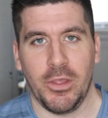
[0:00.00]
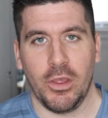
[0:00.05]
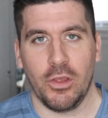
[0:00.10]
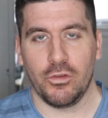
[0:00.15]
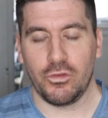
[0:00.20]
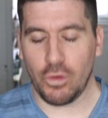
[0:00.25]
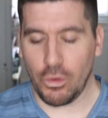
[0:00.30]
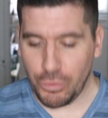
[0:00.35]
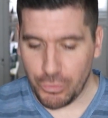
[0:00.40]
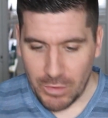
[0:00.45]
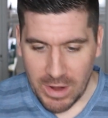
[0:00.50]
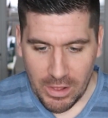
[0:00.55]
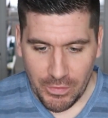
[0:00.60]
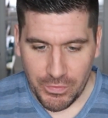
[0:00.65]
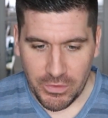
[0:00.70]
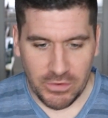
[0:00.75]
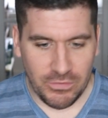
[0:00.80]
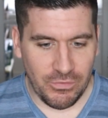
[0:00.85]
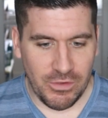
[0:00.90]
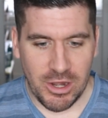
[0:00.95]
So throughout
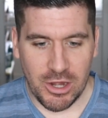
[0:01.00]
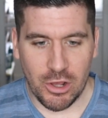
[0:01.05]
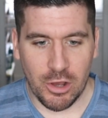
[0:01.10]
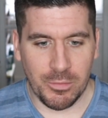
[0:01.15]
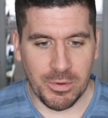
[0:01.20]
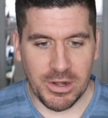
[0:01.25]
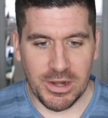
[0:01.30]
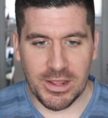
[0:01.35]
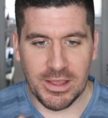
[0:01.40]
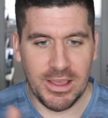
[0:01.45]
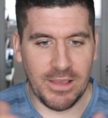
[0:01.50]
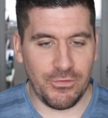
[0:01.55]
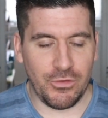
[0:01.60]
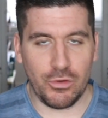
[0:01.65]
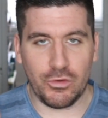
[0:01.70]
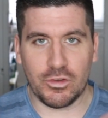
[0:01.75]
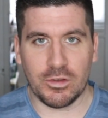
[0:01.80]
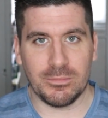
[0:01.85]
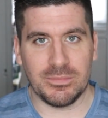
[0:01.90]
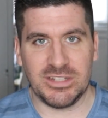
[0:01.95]
this video, I'm going to give you
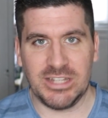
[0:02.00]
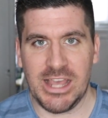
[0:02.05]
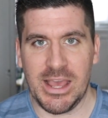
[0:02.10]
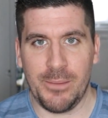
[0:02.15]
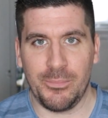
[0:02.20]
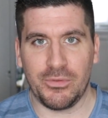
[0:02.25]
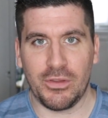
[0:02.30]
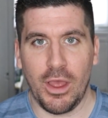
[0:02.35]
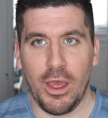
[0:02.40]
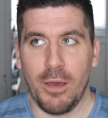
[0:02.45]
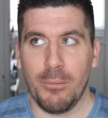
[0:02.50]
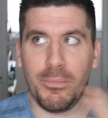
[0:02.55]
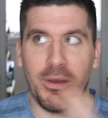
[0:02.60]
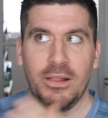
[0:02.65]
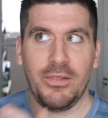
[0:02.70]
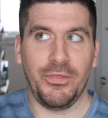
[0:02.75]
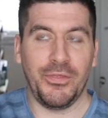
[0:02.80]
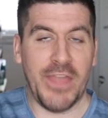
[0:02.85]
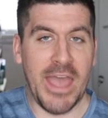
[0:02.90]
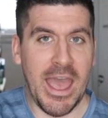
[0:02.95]
some tips, but
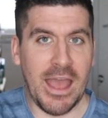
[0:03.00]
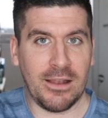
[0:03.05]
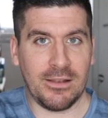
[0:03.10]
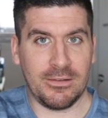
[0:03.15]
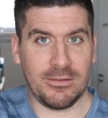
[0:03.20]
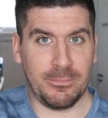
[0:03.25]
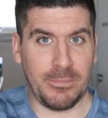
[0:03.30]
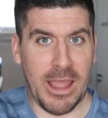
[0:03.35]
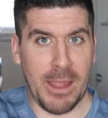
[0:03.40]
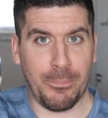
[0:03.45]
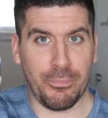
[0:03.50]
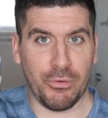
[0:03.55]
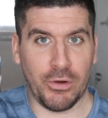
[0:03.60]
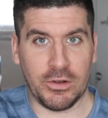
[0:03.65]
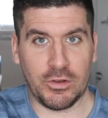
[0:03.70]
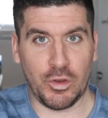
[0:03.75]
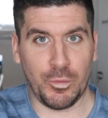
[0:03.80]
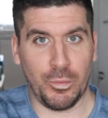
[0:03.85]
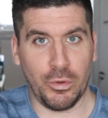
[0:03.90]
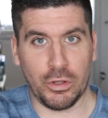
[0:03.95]
that that
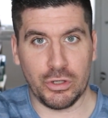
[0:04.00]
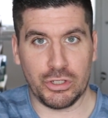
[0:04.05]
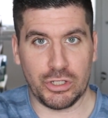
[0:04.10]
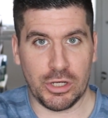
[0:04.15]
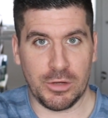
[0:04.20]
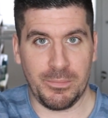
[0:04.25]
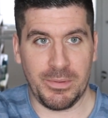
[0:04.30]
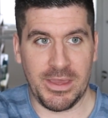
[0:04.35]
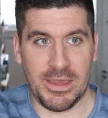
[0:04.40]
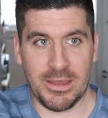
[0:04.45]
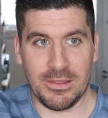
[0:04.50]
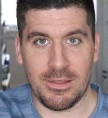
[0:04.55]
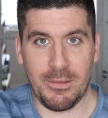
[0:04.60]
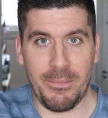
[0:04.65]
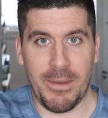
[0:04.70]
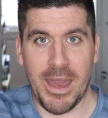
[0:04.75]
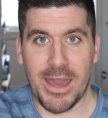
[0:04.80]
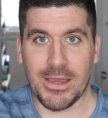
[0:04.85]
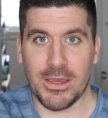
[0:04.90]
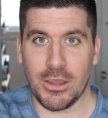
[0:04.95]
principle should be in the
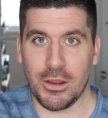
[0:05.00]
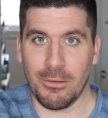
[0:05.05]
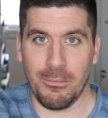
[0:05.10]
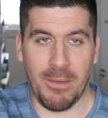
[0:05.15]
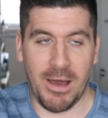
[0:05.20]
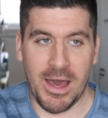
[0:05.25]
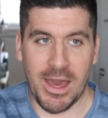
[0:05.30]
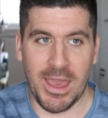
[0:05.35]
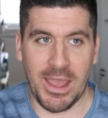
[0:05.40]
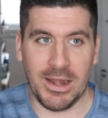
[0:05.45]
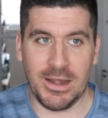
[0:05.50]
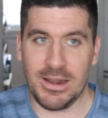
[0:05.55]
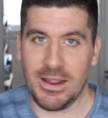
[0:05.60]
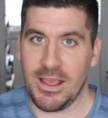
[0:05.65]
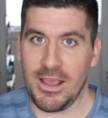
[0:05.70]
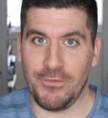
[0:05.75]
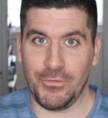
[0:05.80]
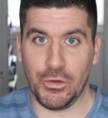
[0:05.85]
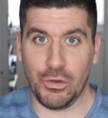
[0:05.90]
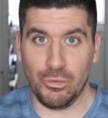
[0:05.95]
back of your mind.
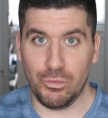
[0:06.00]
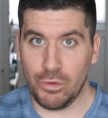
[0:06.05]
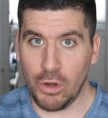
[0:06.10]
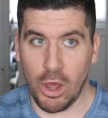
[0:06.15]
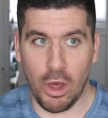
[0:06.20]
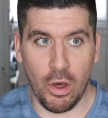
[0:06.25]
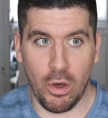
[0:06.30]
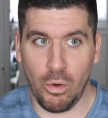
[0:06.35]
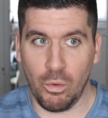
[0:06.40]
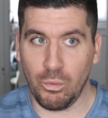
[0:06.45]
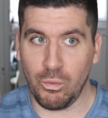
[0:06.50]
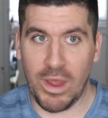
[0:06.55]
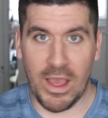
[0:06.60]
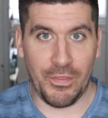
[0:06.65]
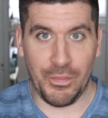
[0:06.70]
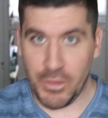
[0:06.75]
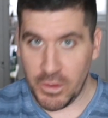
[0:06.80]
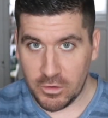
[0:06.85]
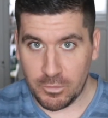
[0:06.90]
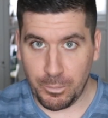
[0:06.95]
If you know
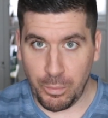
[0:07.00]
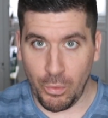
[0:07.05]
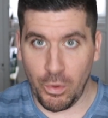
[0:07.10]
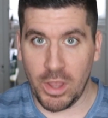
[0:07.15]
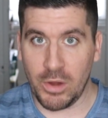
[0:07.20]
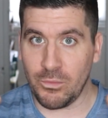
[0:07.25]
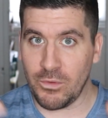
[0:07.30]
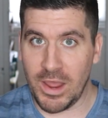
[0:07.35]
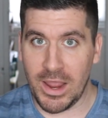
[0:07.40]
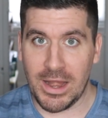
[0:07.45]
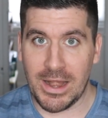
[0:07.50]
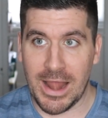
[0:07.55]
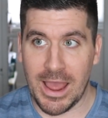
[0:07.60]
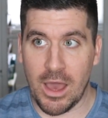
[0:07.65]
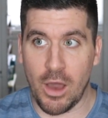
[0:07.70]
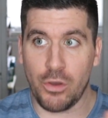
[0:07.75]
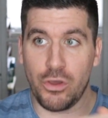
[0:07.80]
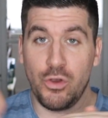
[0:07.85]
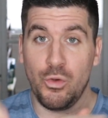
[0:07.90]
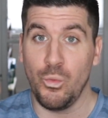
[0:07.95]
at this point right
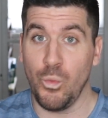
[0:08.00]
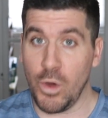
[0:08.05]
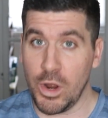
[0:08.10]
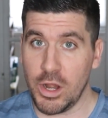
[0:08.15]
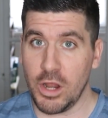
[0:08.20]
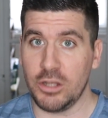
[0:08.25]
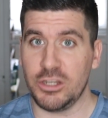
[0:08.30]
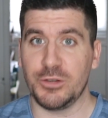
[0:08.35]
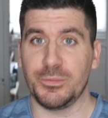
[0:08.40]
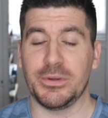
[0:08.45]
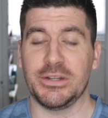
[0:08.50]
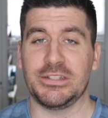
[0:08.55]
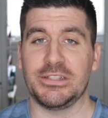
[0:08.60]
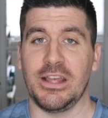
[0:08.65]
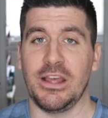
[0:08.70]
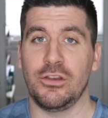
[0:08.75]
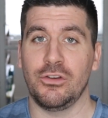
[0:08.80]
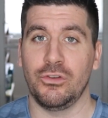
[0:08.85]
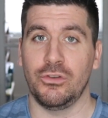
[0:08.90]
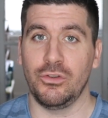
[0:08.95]
now you
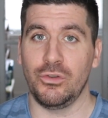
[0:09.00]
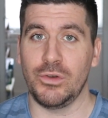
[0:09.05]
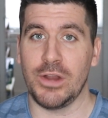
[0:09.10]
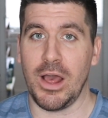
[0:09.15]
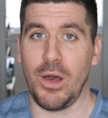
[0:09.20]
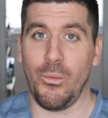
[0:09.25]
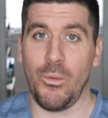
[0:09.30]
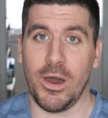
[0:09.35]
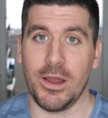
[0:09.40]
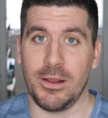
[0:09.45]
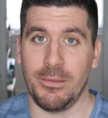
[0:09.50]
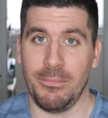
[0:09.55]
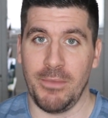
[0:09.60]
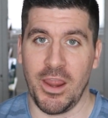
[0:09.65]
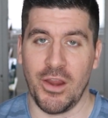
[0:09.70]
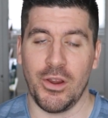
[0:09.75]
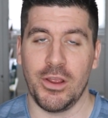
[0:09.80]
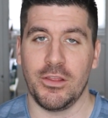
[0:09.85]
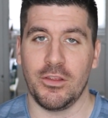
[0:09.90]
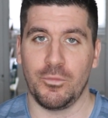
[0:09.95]
100% do not want to
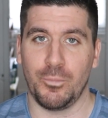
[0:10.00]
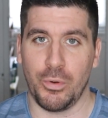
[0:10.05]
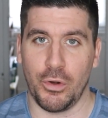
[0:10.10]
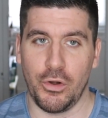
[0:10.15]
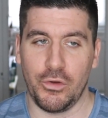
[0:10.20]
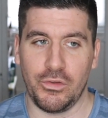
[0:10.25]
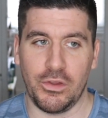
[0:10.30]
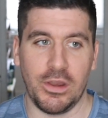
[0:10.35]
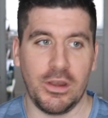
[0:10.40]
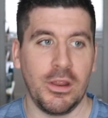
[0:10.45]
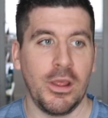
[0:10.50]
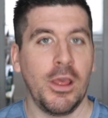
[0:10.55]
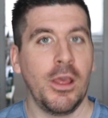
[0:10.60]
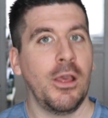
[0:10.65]
marry this person,